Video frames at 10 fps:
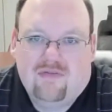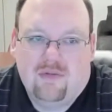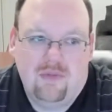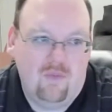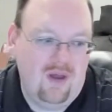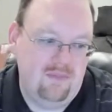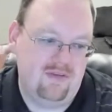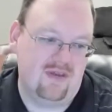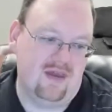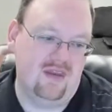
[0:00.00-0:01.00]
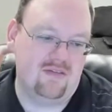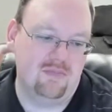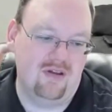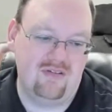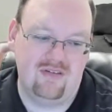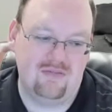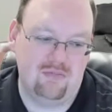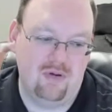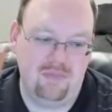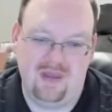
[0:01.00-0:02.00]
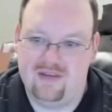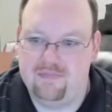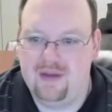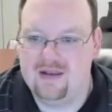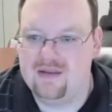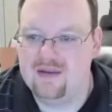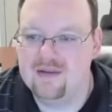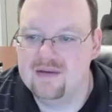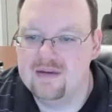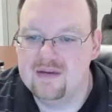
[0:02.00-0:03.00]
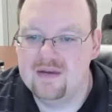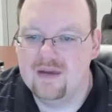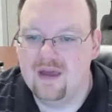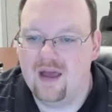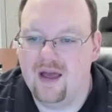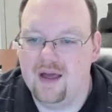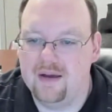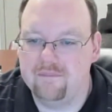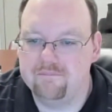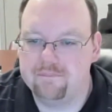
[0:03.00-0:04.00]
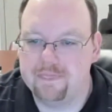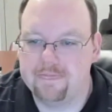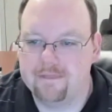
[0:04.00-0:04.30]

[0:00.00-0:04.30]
from the website, as much as would be expected. Um,